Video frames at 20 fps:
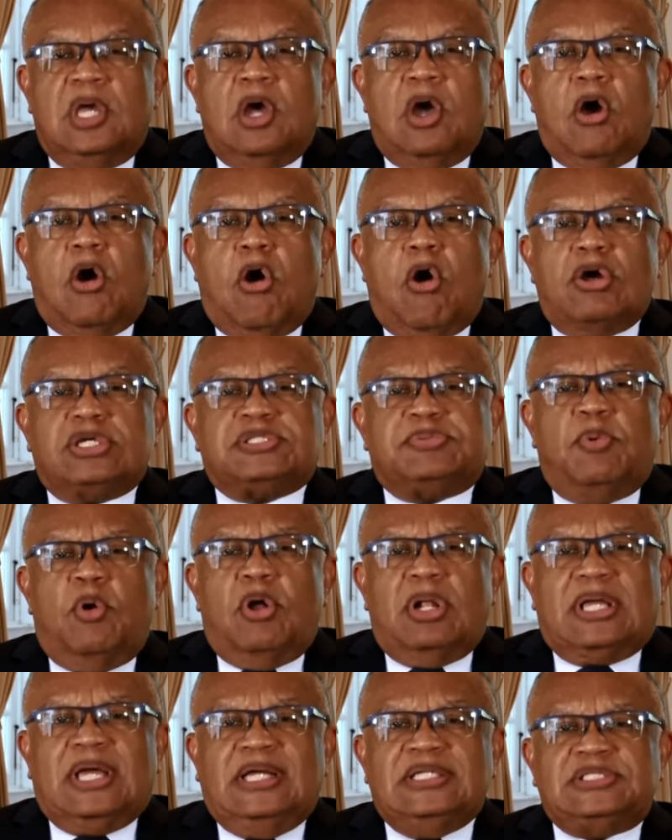Our small
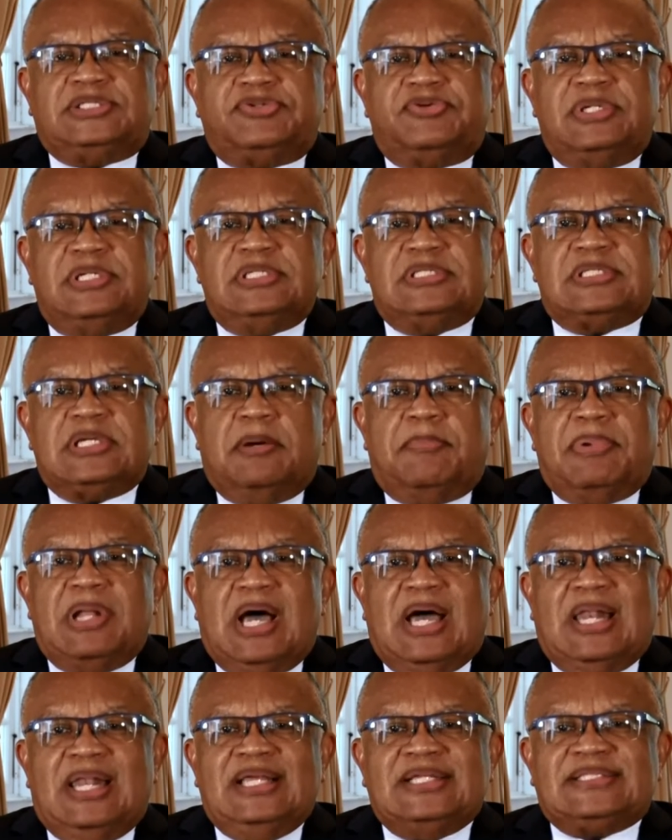countries are
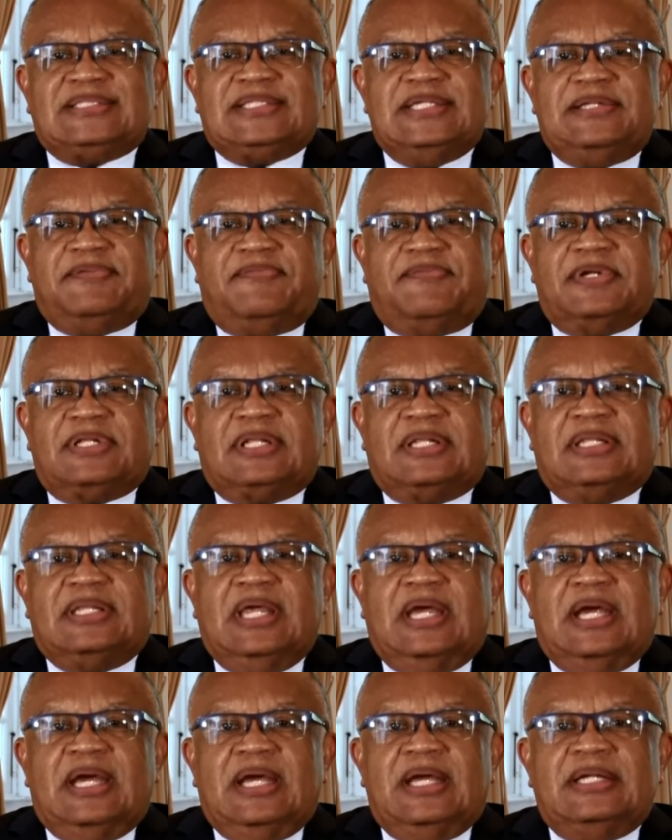blacklisted for
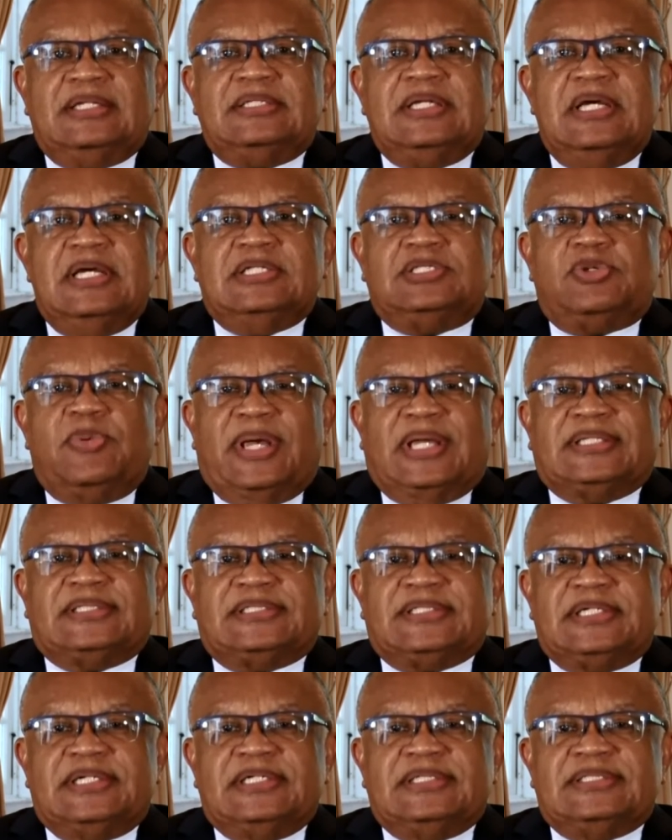daring to
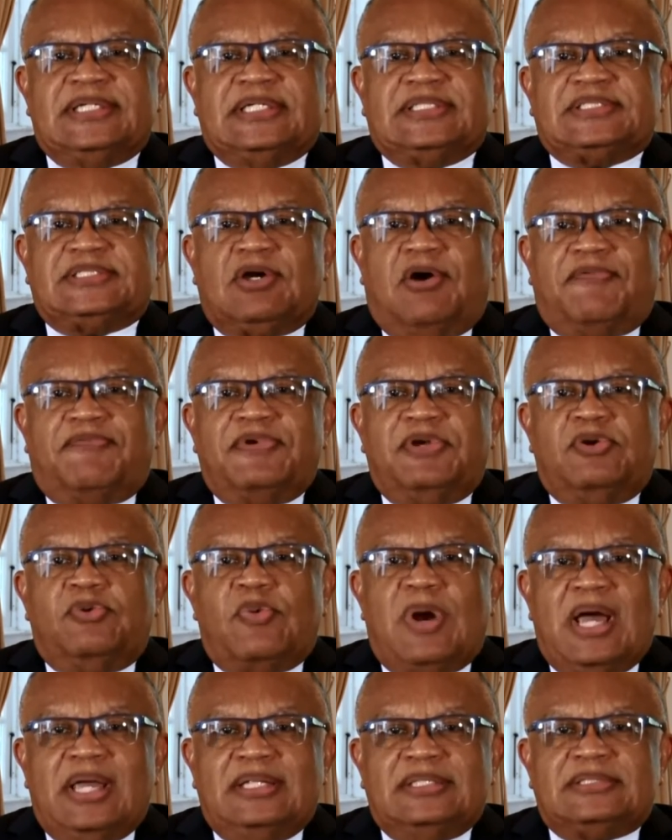exert their sovereign
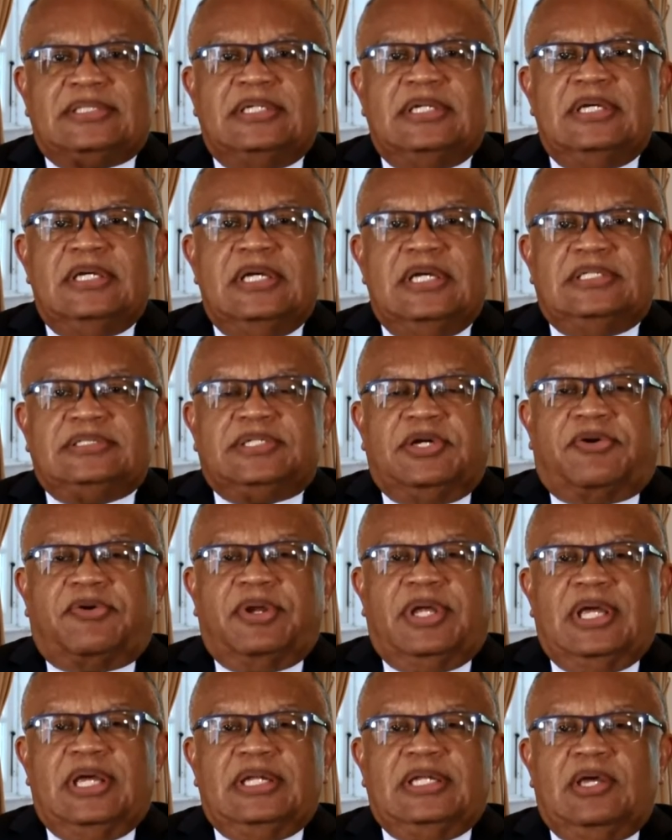right to
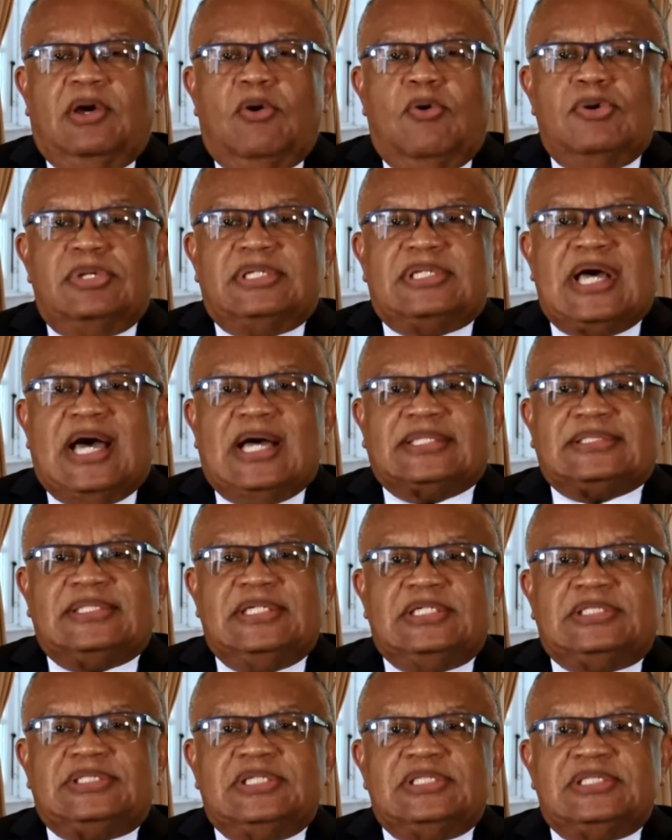create their own
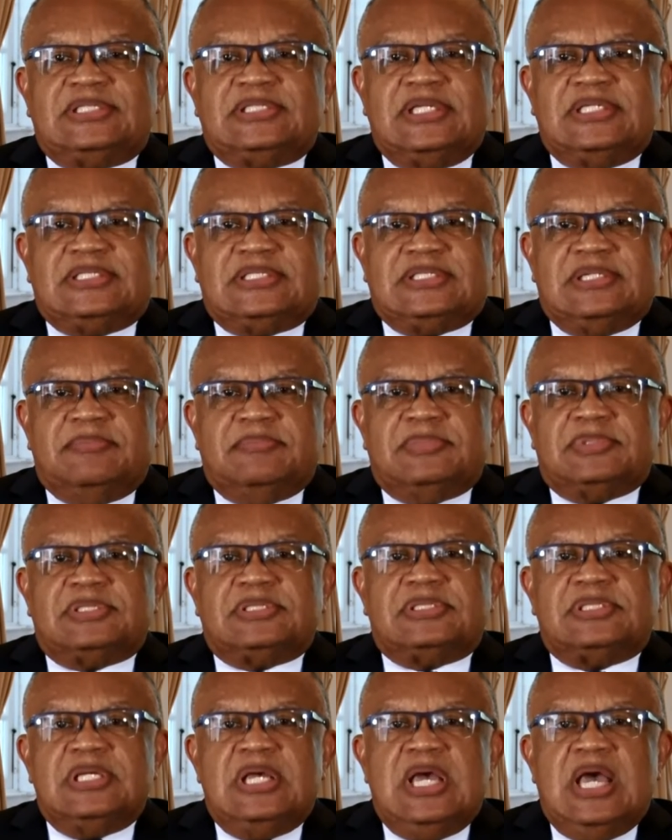taxation
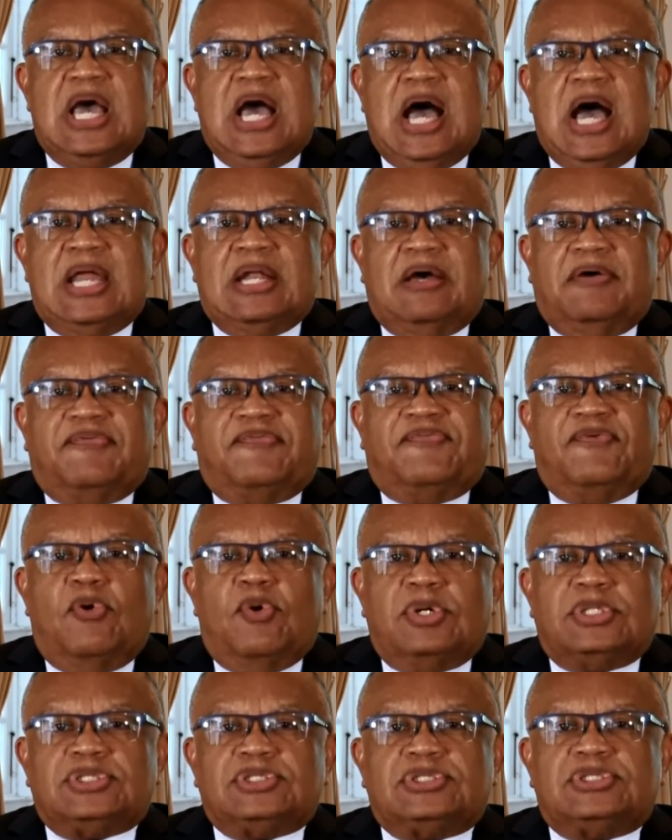systems and are
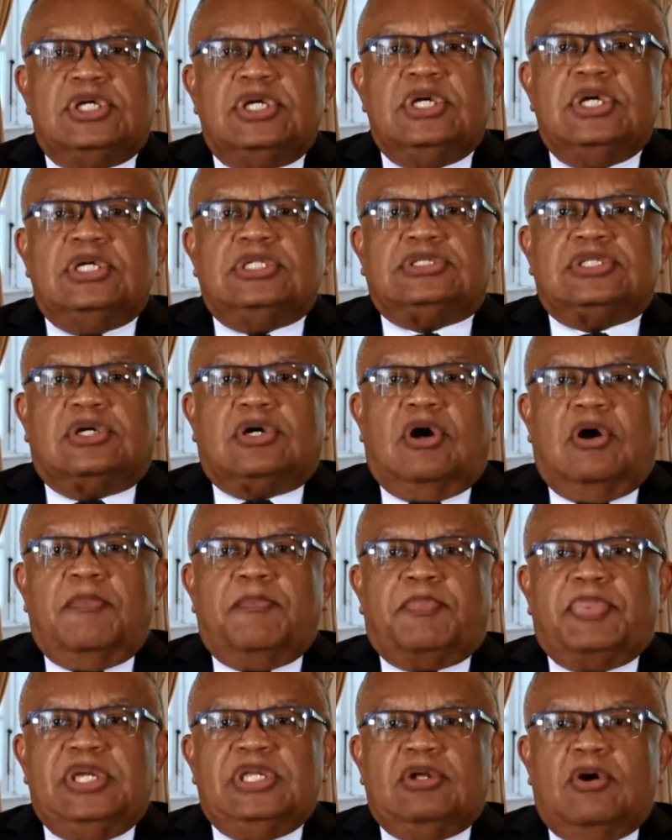forced to
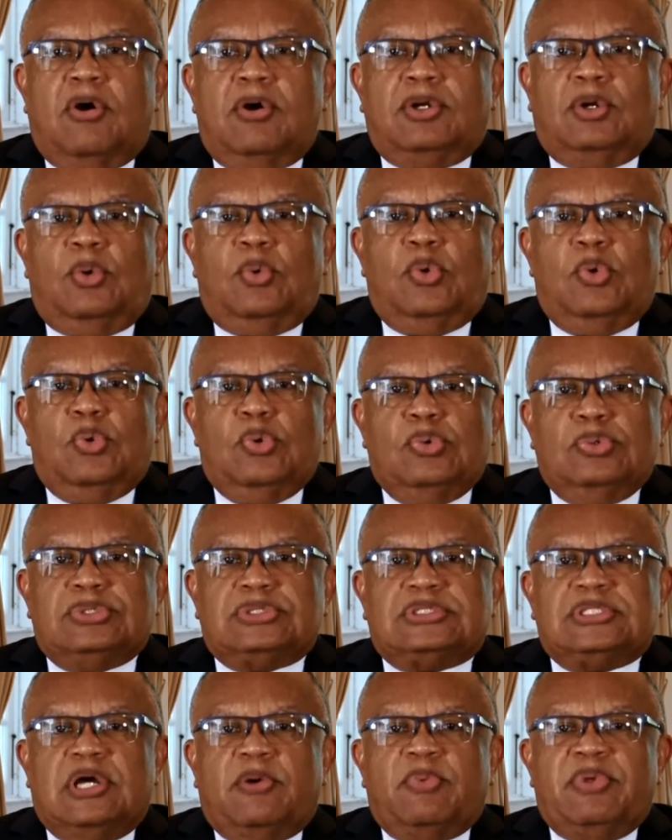compete on the rules
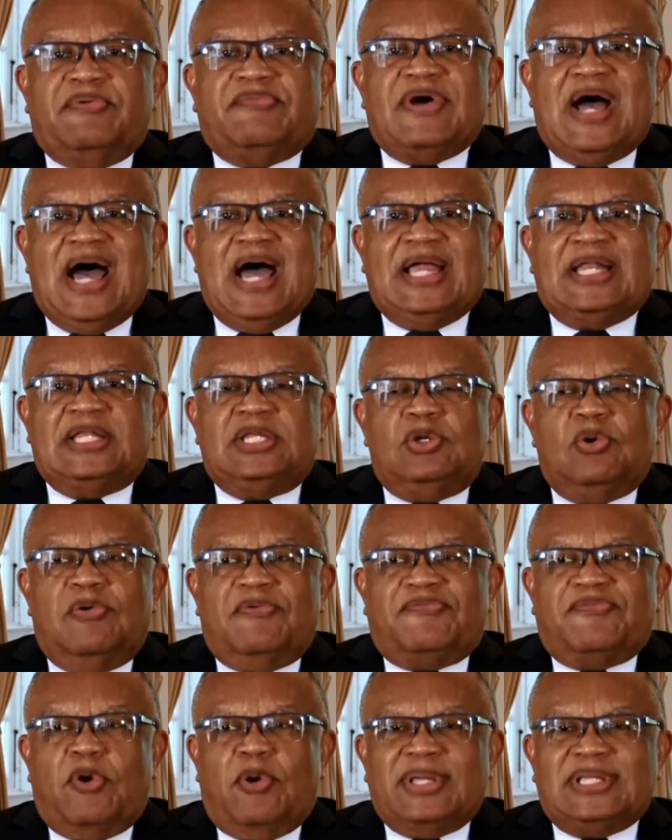that we have had no
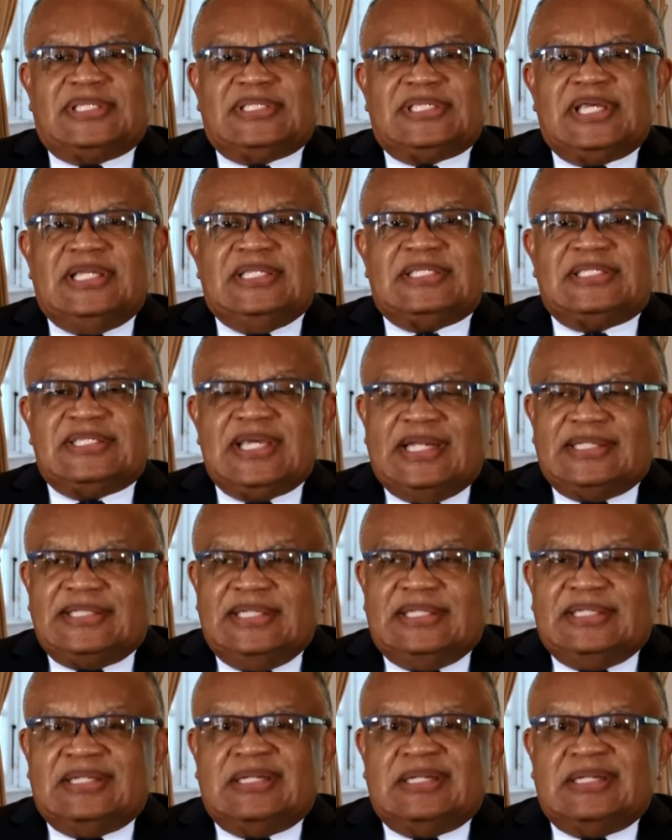voice in setting.